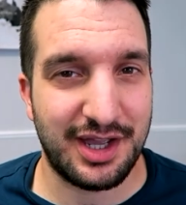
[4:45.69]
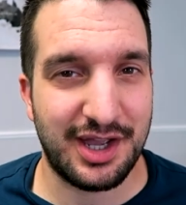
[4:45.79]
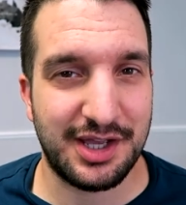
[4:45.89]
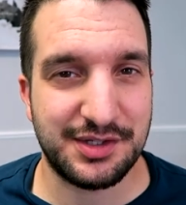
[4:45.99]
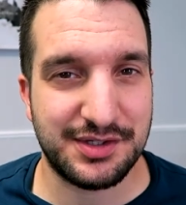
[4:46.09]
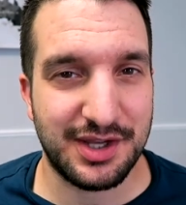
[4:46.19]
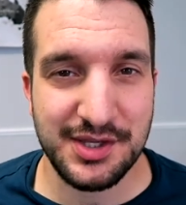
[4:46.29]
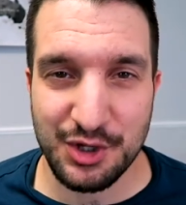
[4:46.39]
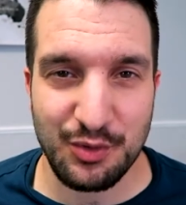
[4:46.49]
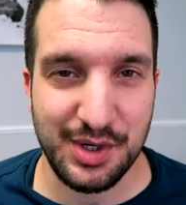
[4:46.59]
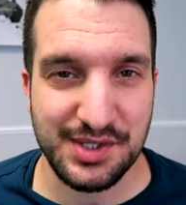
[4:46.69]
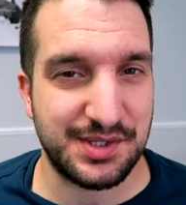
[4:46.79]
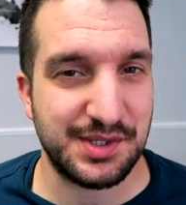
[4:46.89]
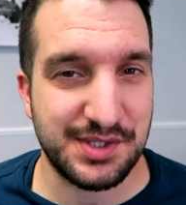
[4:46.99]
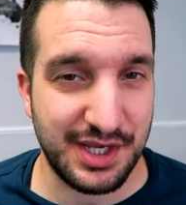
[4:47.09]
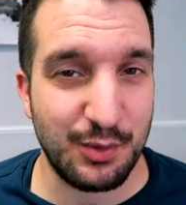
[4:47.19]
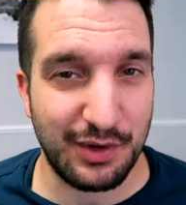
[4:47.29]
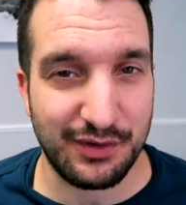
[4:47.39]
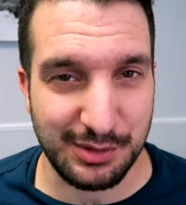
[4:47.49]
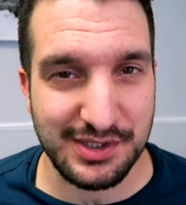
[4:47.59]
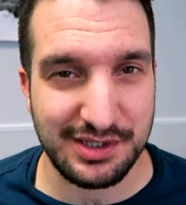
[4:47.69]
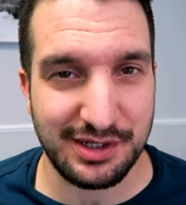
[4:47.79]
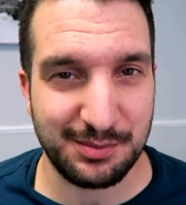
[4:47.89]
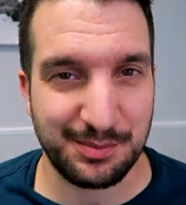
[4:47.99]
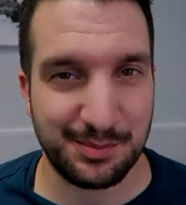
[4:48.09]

And as always, stay away from Islam.